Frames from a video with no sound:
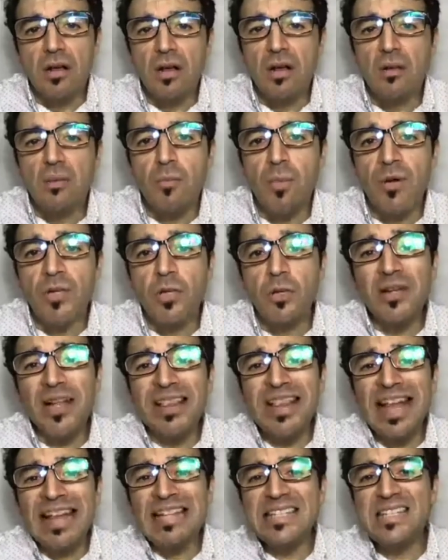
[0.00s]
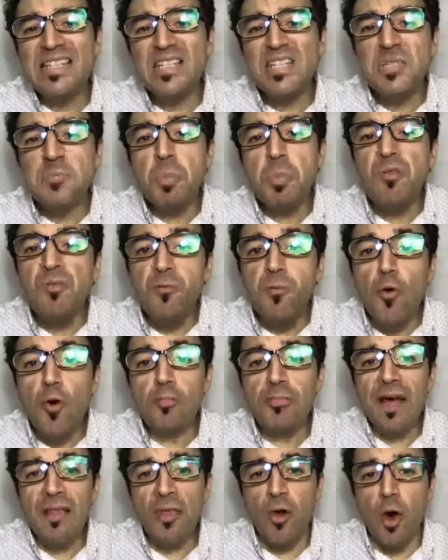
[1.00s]
peritoneal dialysis is performed
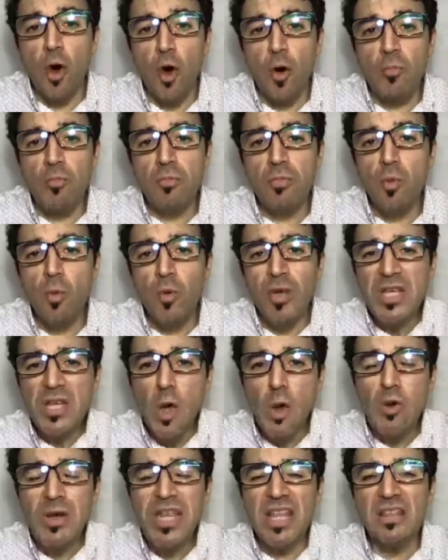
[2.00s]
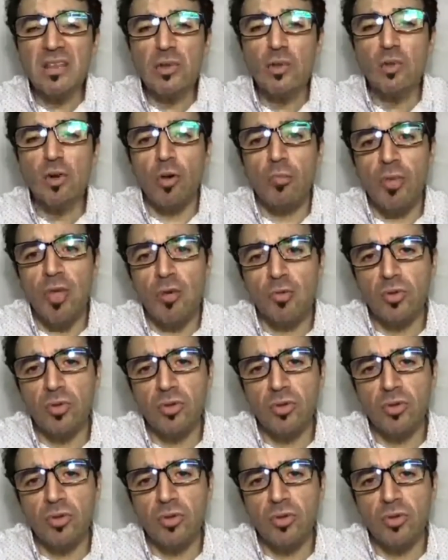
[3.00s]
at home with no need to commute.